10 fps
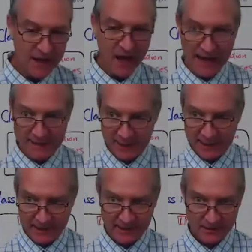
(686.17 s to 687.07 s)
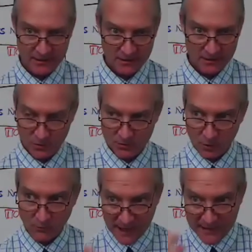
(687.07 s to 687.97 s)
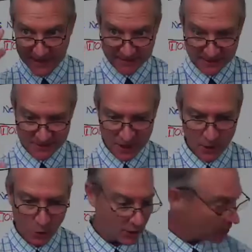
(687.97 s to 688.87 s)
I think, well, my senses. Or